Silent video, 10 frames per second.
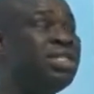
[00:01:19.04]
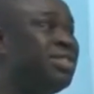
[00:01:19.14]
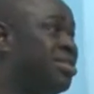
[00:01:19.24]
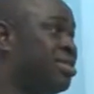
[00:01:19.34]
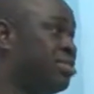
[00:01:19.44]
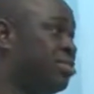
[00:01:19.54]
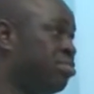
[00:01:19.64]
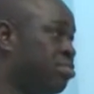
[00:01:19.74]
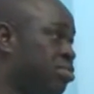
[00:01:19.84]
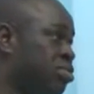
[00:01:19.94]
is
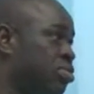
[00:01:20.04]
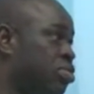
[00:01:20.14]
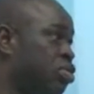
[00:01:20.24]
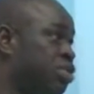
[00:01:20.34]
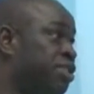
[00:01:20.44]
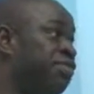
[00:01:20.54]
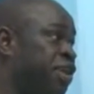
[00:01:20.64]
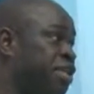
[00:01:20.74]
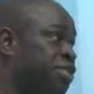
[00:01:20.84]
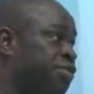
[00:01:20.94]
cost
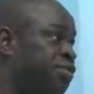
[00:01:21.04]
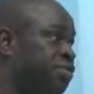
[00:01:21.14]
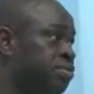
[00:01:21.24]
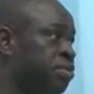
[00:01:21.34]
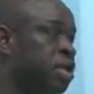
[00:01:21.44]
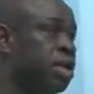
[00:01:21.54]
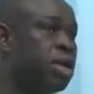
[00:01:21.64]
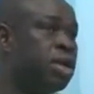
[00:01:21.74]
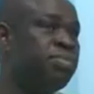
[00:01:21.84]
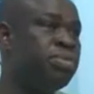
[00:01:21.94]
effective,
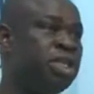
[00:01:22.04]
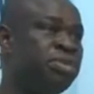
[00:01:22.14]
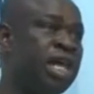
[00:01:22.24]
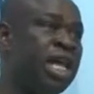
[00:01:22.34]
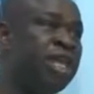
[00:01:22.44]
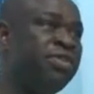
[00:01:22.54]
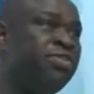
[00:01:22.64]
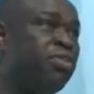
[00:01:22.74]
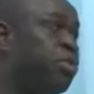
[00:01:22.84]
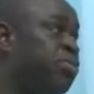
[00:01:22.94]
most
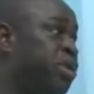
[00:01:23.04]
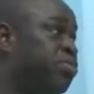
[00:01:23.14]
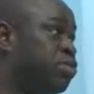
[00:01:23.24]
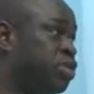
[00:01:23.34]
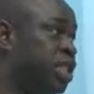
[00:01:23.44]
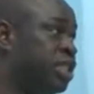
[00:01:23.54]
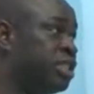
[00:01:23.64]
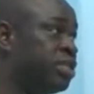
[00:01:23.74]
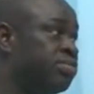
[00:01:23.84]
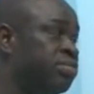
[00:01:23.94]
especially for public
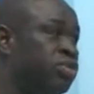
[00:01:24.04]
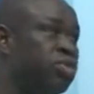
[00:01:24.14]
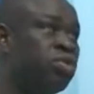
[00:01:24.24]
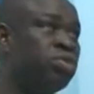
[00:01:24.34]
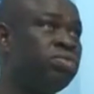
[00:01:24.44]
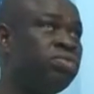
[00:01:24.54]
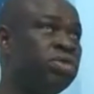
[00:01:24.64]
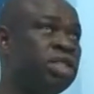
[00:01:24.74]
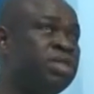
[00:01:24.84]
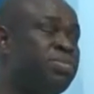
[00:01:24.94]
projects. You know,
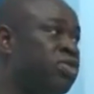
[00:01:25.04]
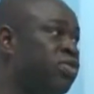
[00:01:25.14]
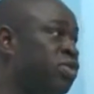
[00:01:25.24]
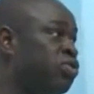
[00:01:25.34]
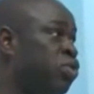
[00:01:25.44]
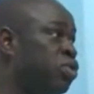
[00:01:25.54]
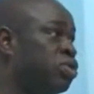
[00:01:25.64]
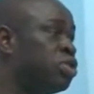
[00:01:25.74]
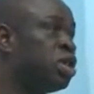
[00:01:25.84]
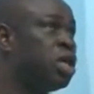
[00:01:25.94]
in this part of this
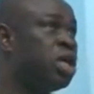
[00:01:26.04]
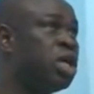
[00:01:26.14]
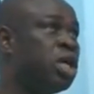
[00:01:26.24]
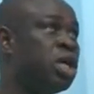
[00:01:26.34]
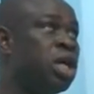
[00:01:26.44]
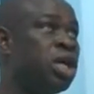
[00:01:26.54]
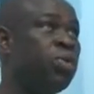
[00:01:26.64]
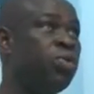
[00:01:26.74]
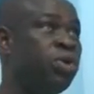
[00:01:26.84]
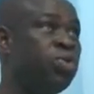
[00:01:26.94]
world,
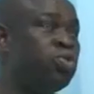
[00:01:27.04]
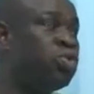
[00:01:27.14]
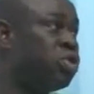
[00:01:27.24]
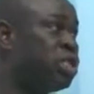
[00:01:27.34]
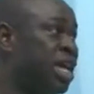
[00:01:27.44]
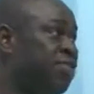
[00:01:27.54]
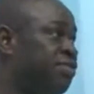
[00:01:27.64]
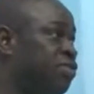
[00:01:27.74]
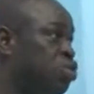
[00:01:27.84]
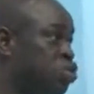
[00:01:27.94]
we do not
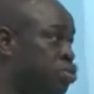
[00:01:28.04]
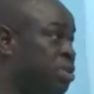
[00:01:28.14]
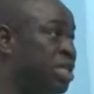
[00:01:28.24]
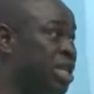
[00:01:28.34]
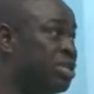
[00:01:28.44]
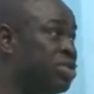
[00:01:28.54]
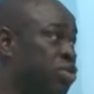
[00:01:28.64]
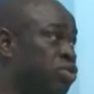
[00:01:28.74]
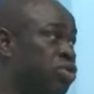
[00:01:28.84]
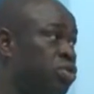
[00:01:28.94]
have good maintenance
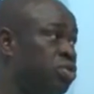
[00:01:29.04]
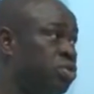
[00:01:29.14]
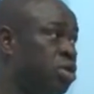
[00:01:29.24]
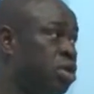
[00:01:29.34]
culture,